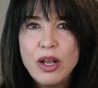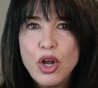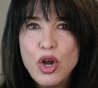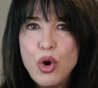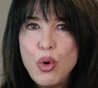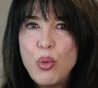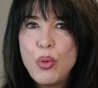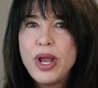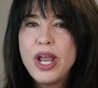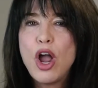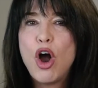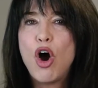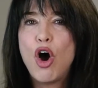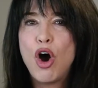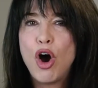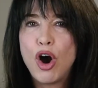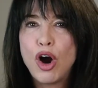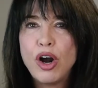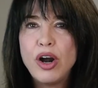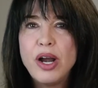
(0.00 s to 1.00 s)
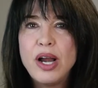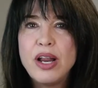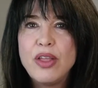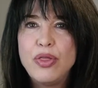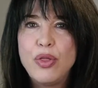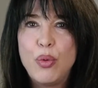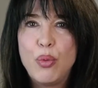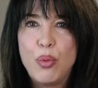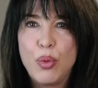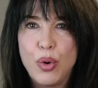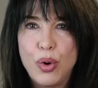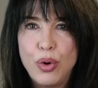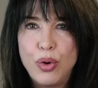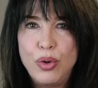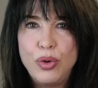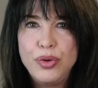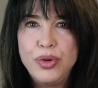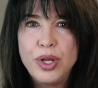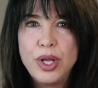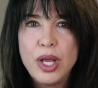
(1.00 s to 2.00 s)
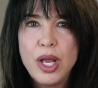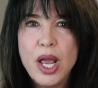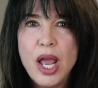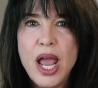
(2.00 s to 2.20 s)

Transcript: who we are in the world